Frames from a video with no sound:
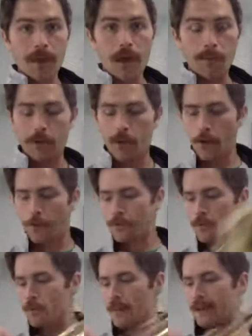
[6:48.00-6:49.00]
I'm going to go
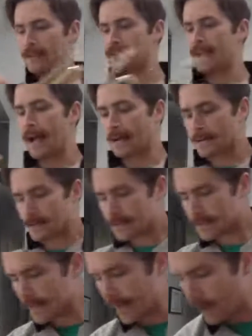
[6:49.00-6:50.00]
through that exact
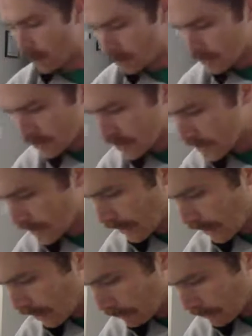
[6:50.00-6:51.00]
scale. Just
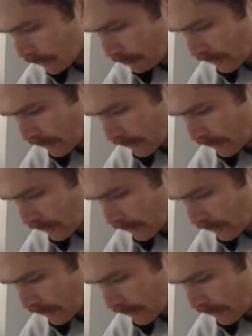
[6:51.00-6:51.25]
I'm going to